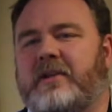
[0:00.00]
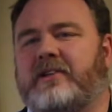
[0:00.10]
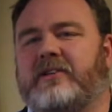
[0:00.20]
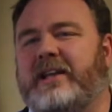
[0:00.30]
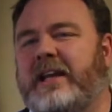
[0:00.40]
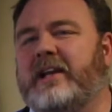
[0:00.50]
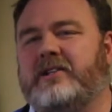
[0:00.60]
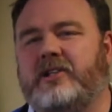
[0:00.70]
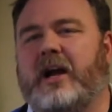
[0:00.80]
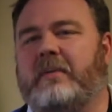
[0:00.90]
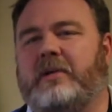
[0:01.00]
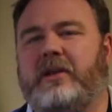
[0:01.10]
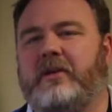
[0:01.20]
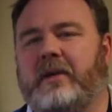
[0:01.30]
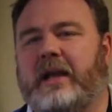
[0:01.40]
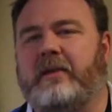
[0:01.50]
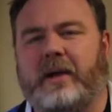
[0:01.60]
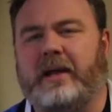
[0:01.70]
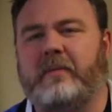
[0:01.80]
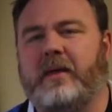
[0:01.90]
scheduler need a job queue
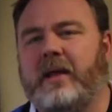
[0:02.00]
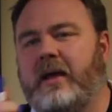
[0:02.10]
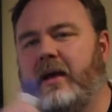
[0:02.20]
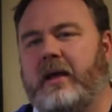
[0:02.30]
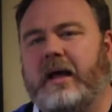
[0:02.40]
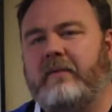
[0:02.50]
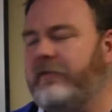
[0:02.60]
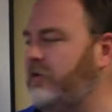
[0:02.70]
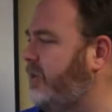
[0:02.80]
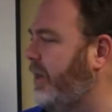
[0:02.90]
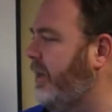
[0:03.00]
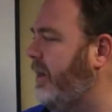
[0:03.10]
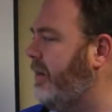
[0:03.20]
anyway? First thing